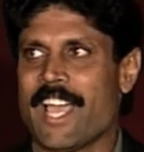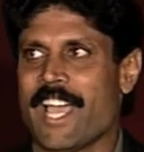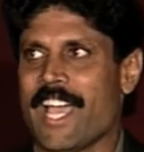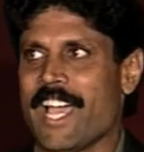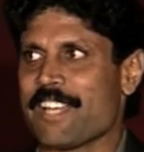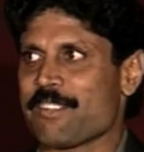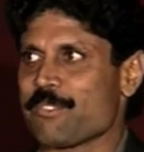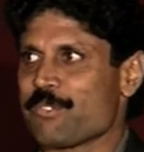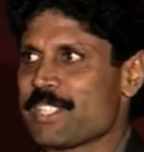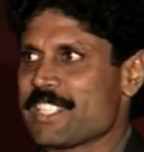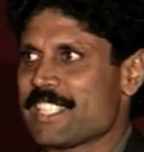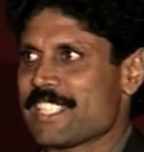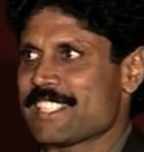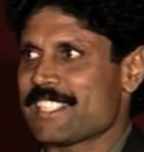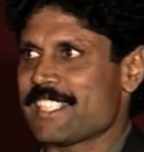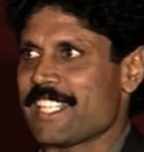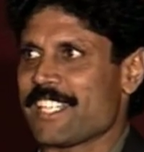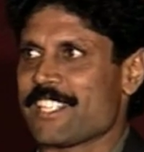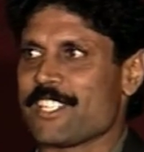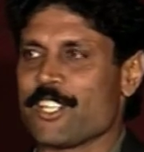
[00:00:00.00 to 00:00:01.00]
And Vijay
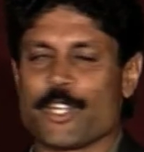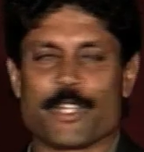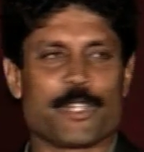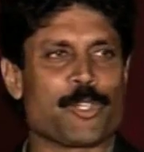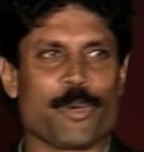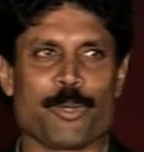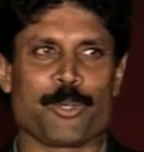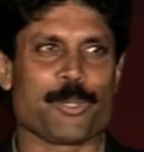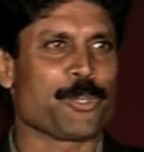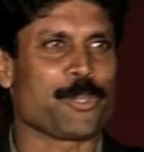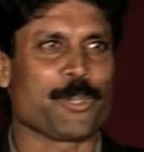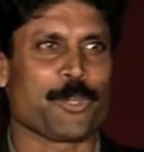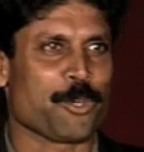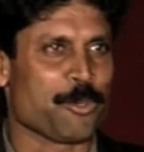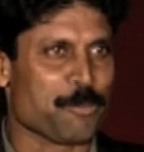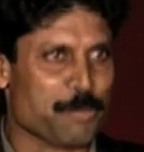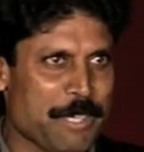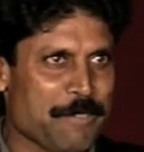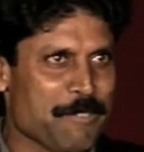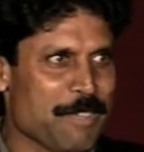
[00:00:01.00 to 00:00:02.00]
said, no,
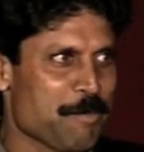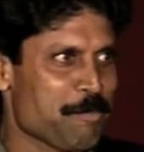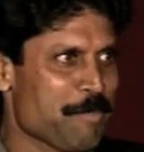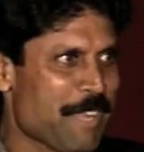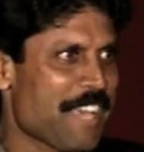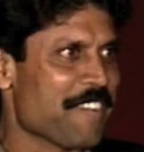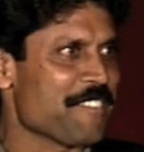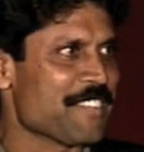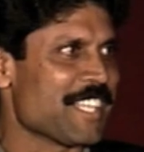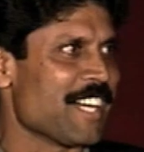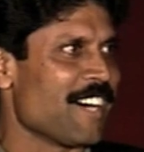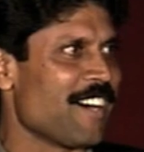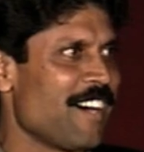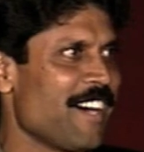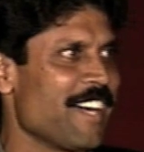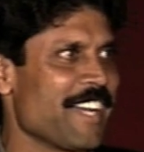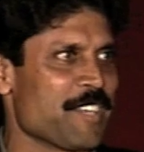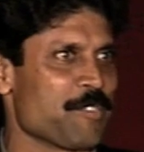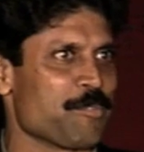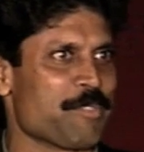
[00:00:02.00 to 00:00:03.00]
we will play with the
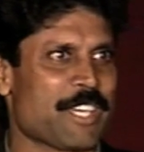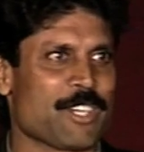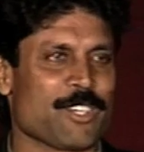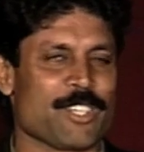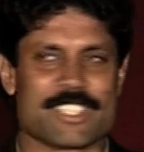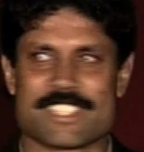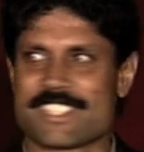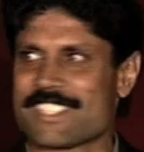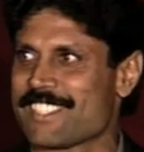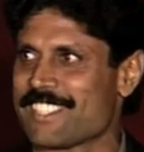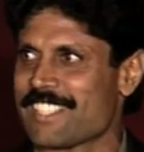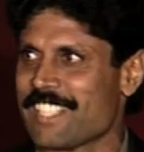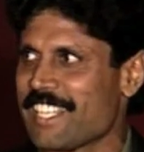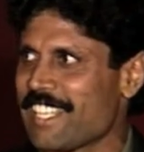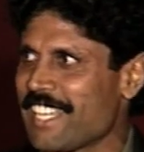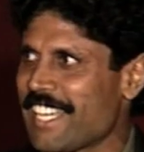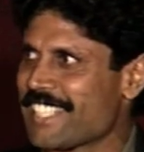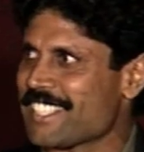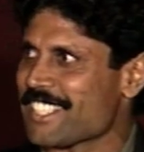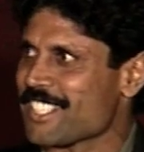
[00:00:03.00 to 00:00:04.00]
iron because
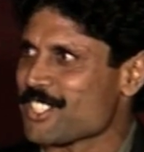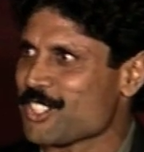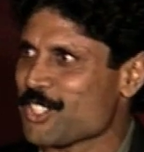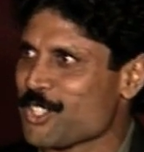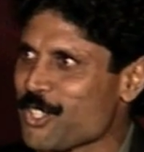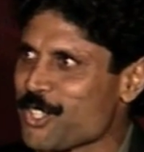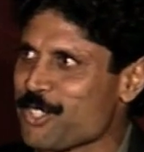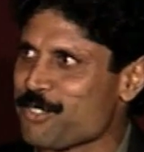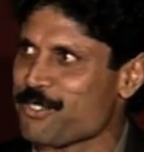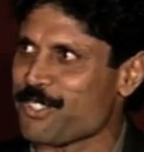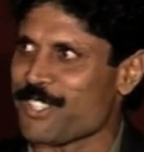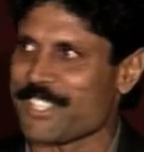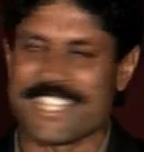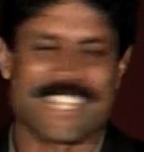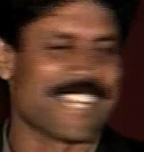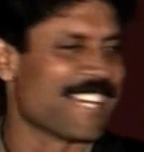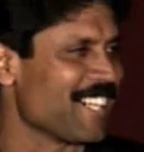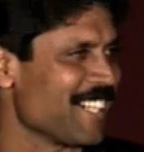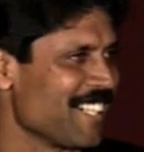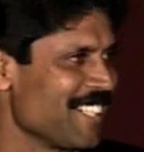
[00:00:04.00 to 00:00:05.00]
it is good for the
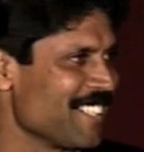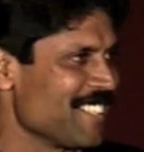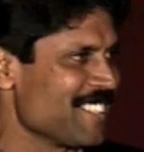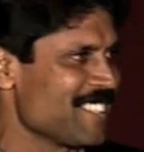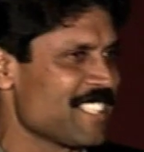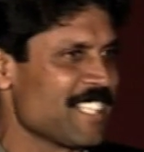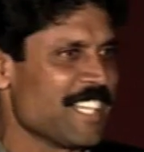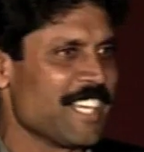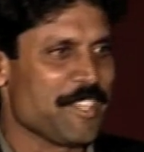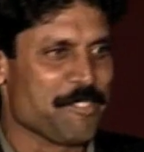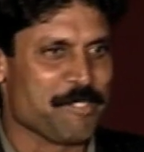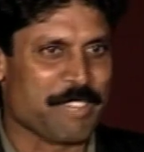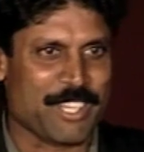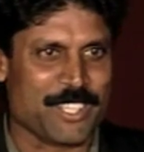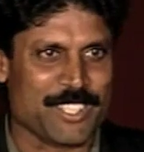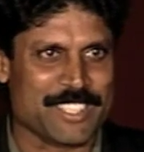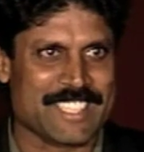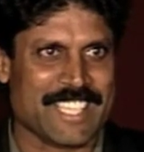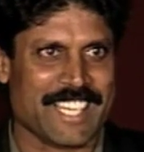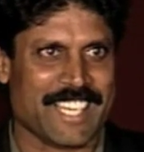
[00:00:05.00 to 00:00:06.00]
girls,
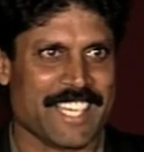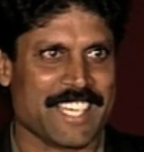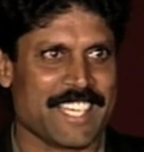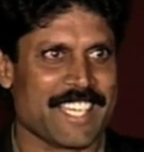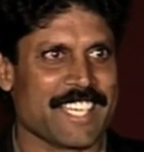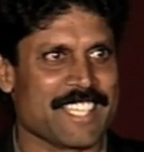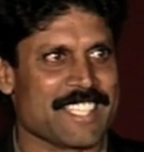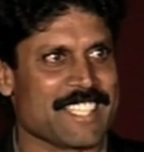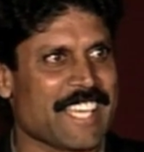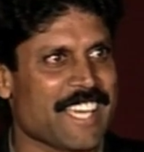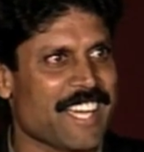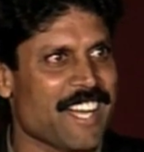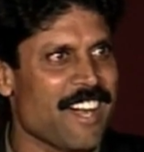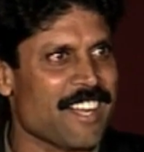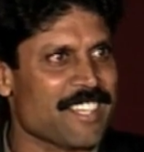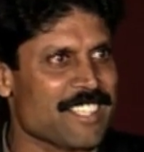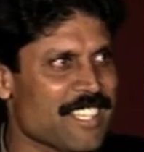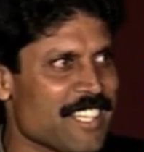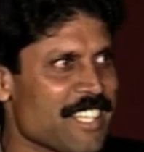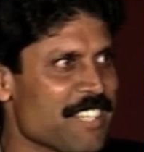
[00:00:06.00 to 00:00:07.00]
because they can hit, they
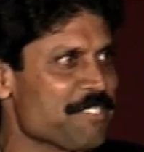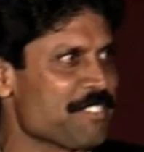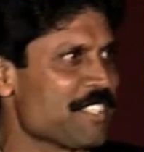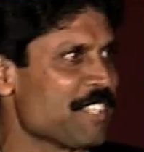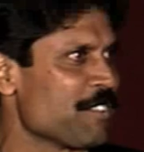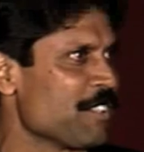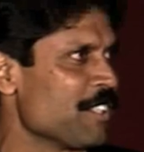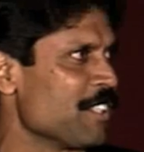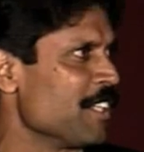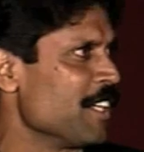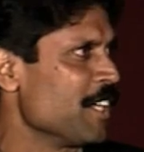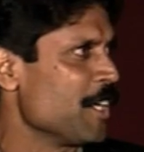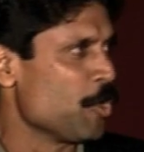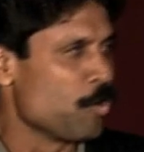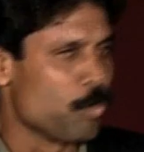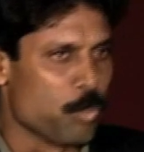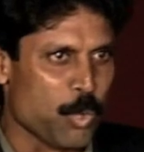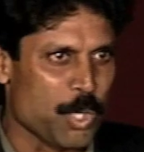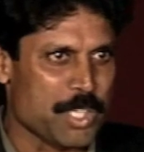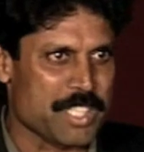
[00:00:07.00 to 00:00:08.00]
can't lift the
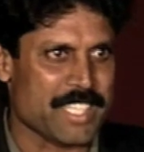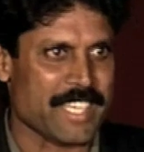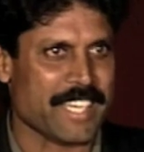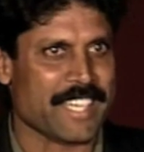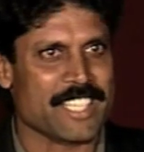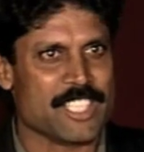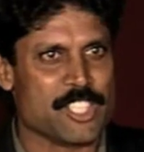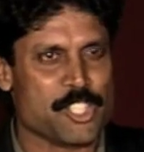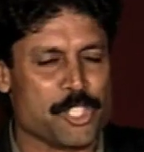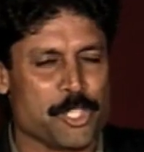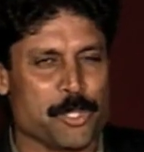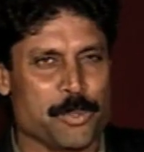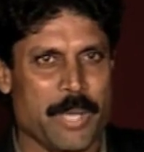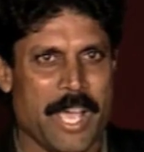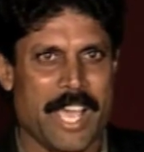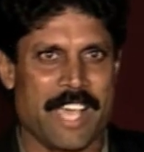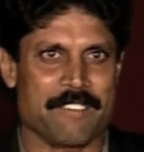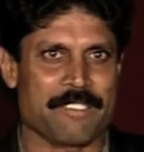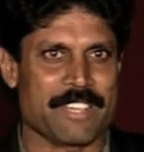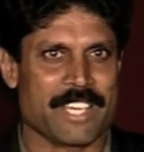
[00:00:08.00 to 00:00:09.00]
wood thing, it's too
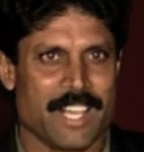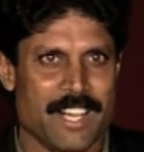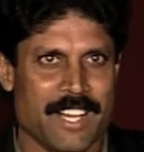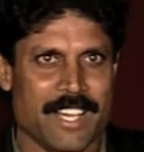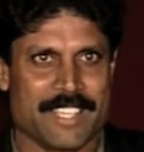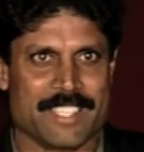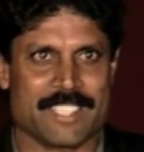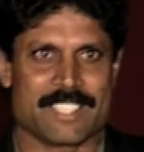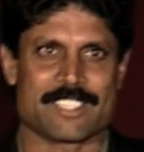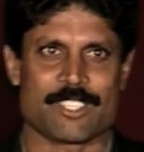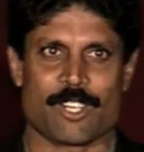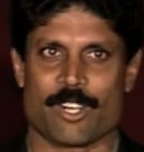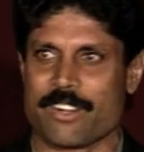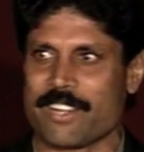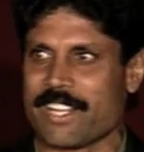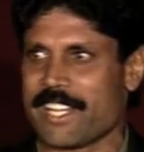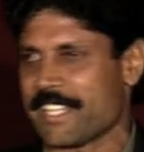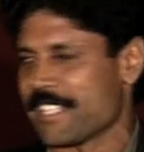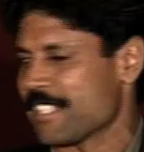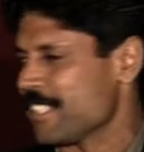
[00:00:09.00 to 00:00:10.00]
heavy, iron is all
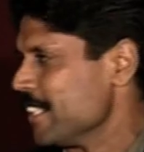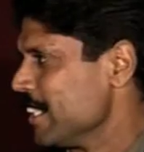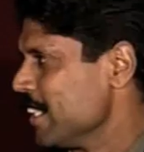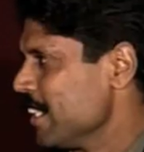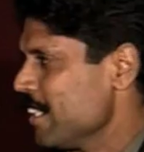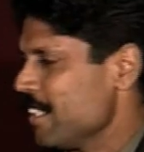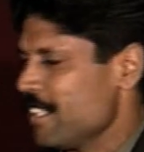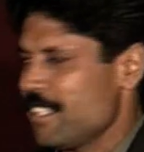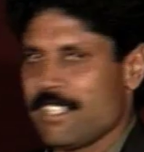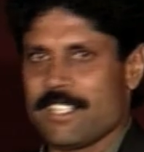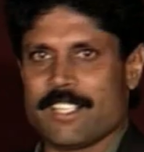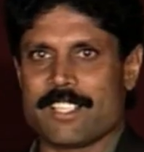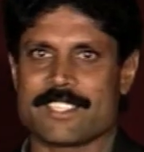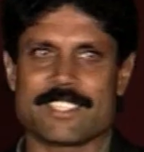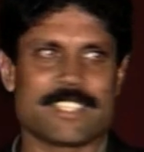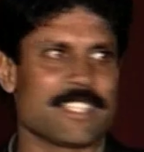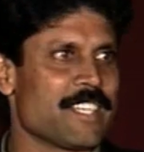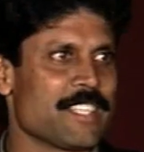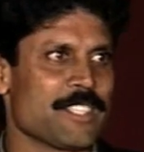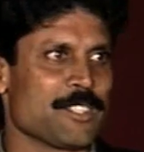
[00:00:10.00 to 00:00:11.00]
right. I
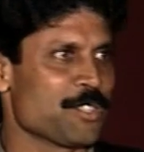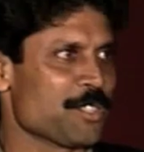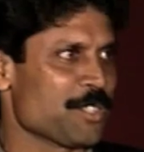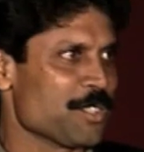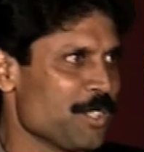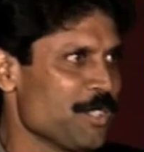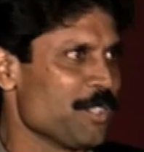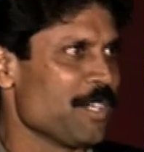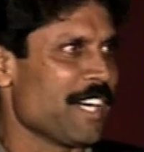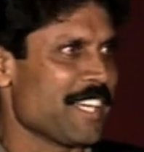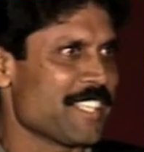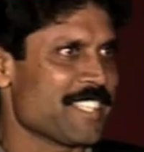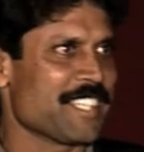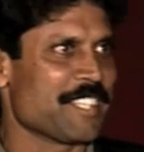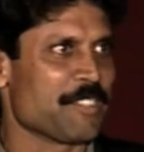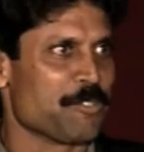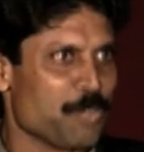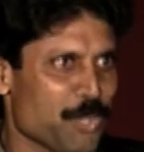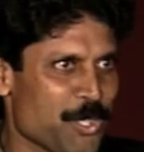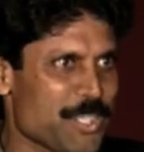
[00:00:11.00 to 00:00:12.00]
said, I don't know, I
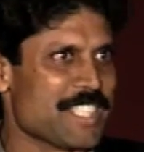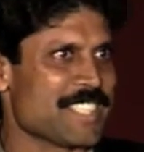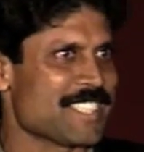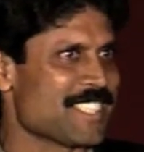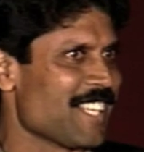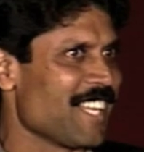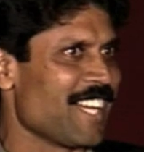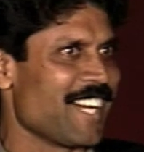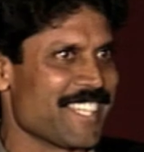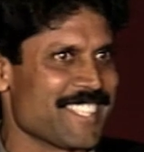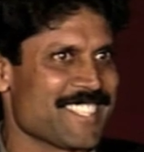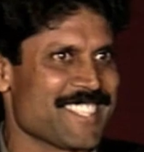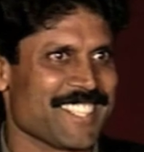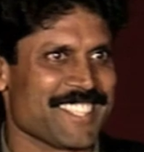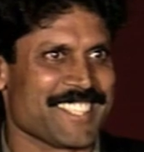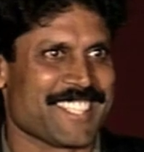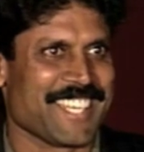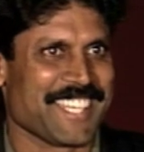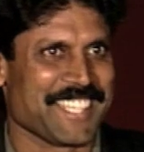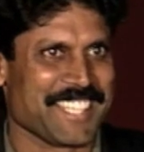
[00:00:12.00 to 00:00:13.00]
think wood is
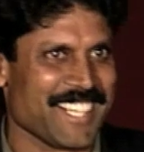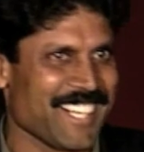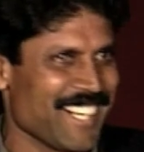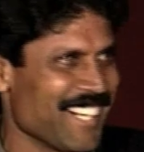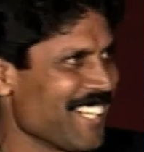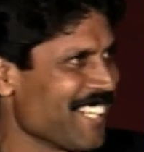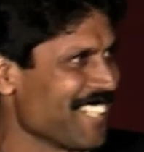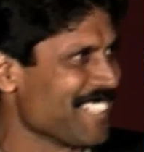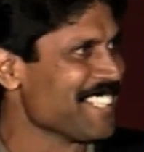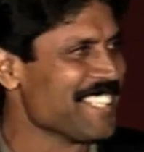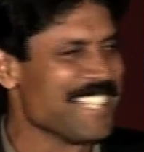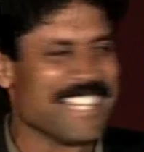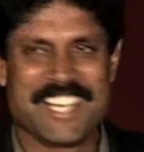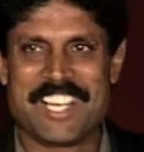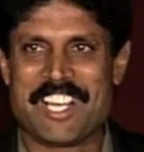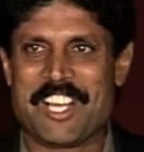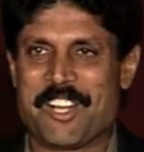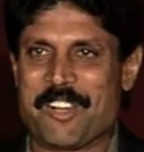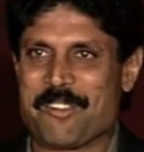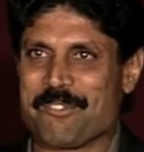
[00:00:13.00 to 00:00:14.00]
lighter than iron.
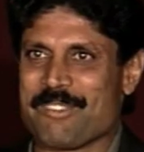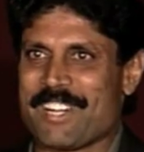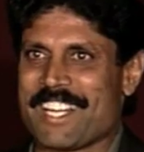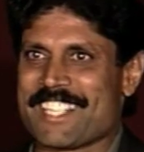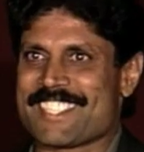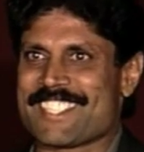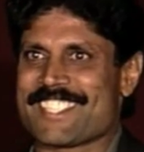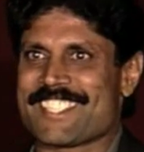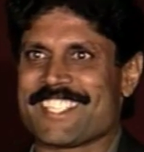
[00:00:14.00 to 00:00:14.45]
But